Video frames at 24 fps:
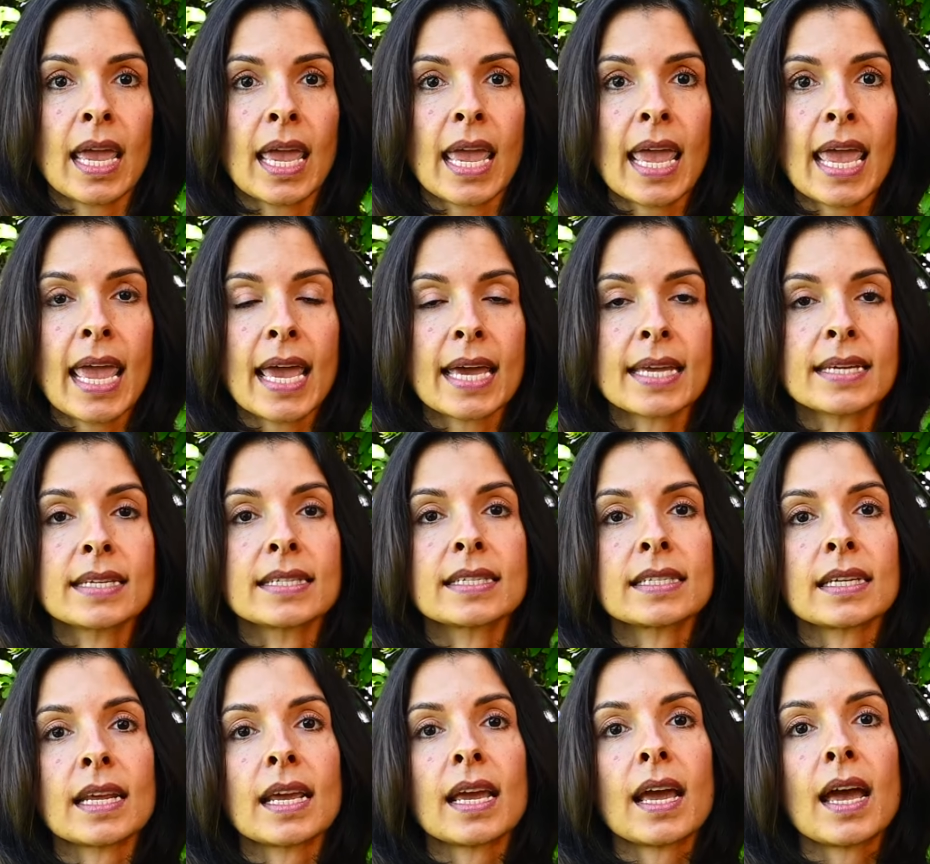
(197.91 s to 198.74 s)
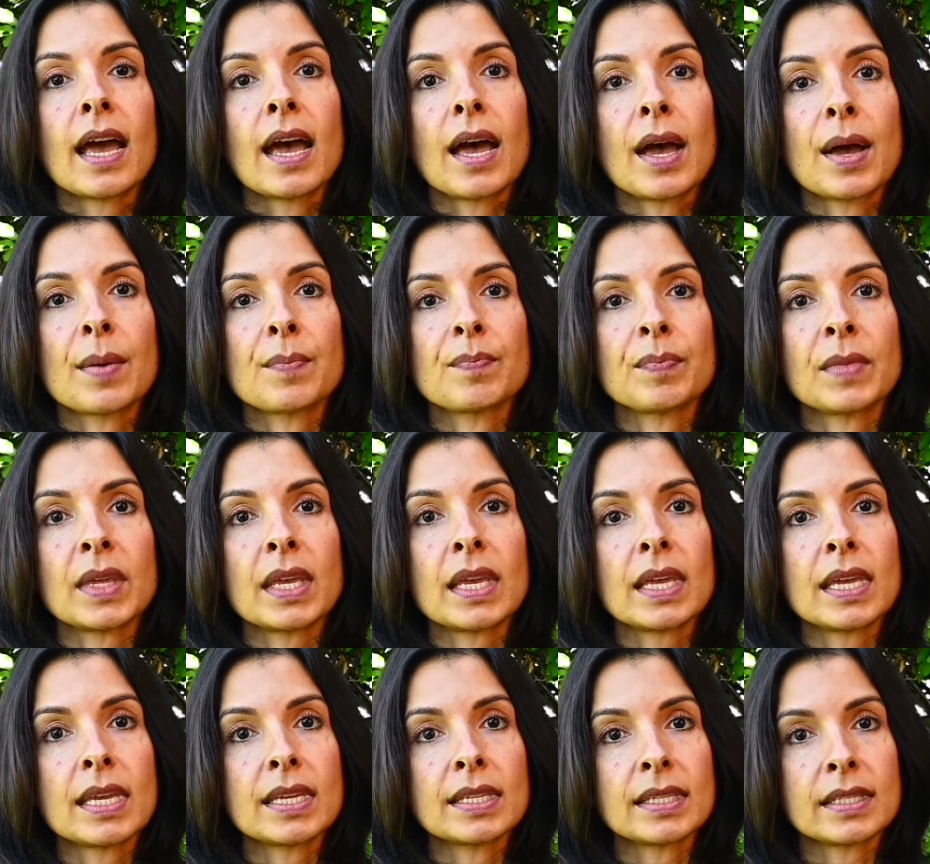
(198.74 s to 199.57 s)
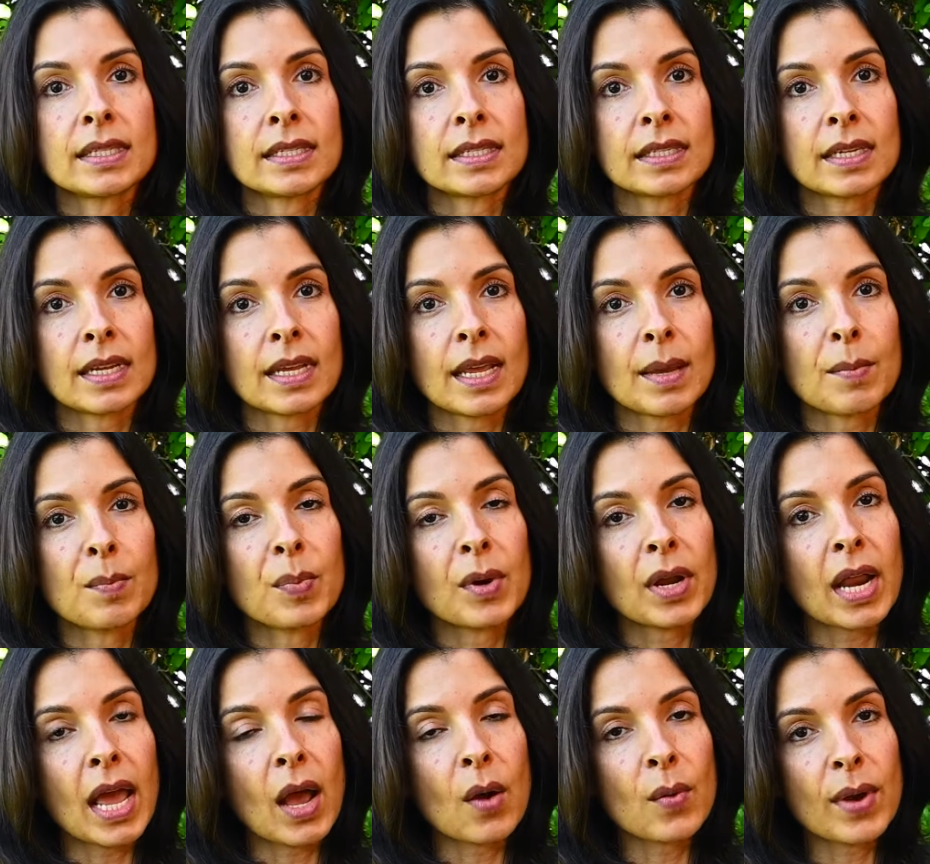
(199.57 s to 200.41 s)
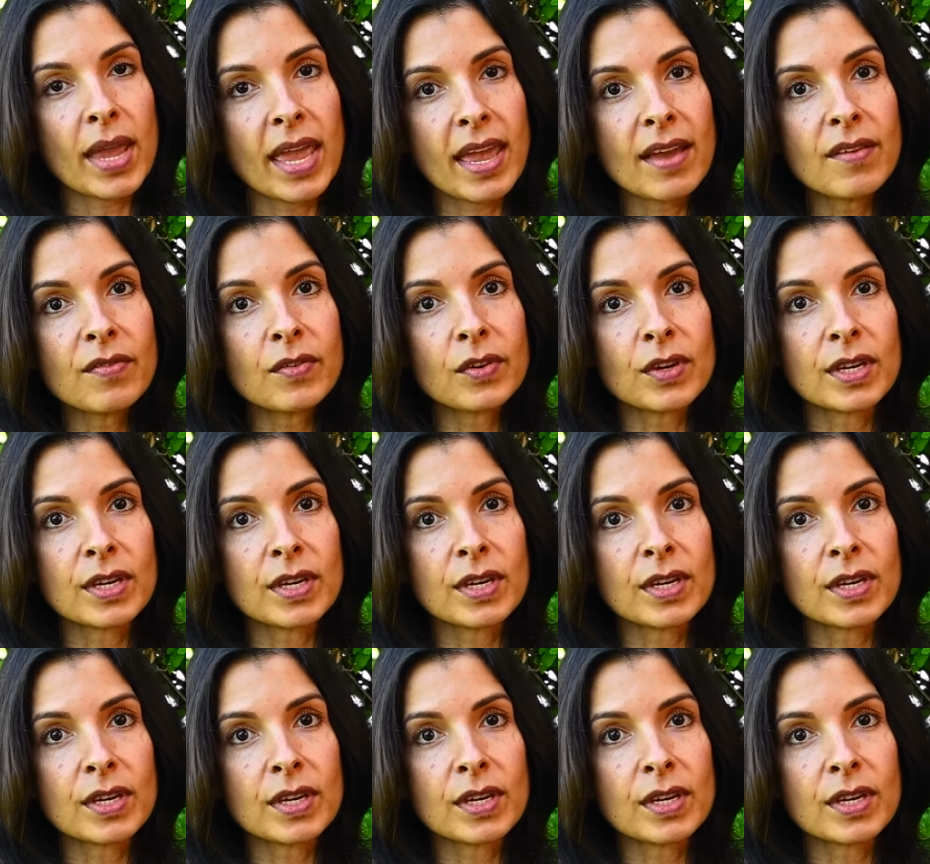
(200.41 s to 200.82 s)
and but however,